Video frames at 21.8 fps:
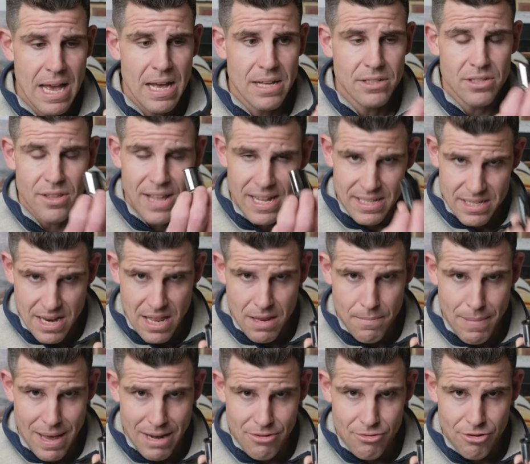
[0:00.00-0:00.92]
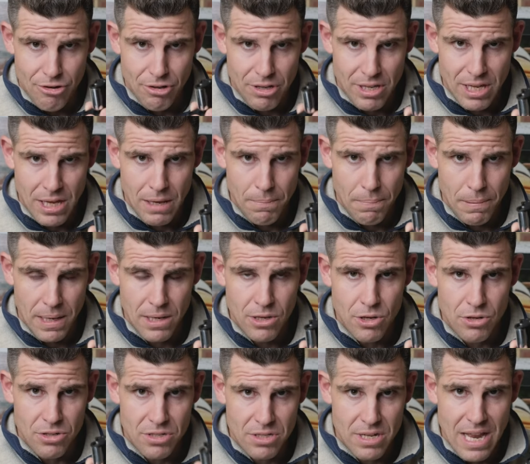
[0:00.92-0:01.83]
So that's another battery to keep in
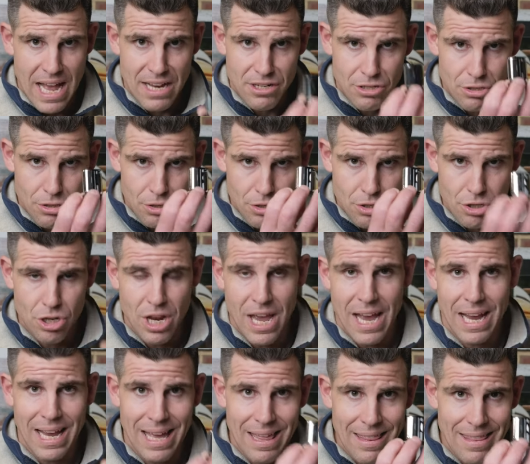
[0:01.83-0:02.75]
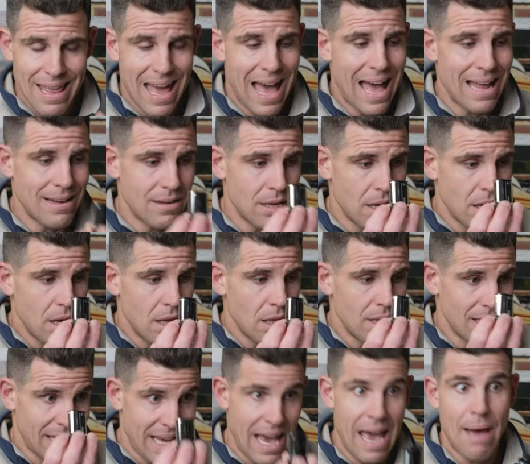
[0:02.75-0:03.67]
your stash to check that
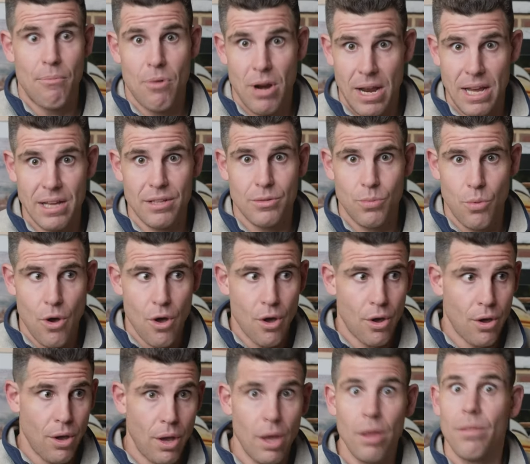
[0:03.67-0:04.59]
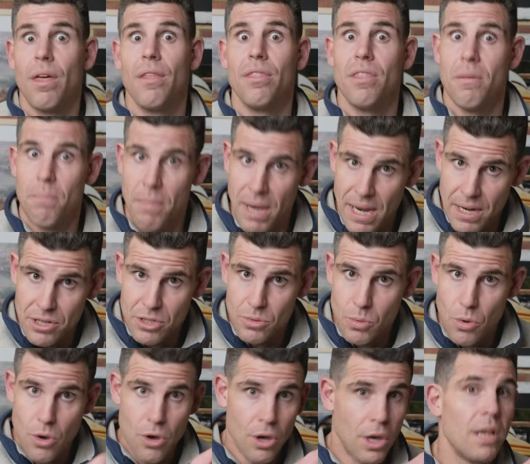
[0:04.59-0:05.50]
the camera is working, that the meter's
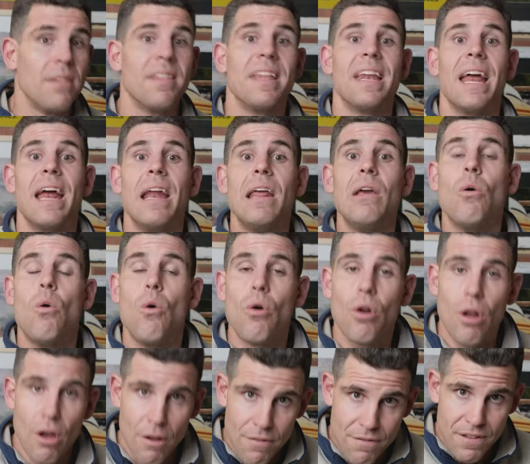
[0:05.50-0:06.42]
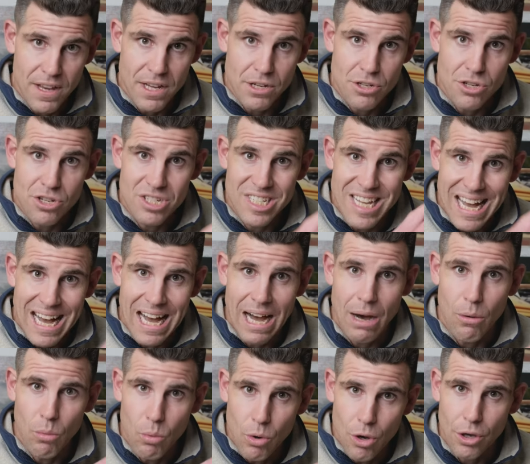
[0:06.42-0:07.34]
working, that any auto features
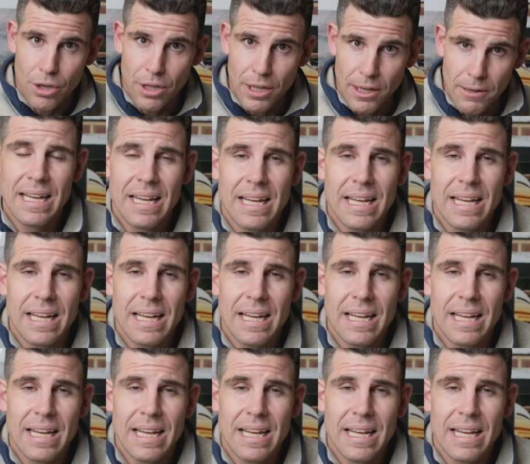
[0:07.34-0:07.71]
are working.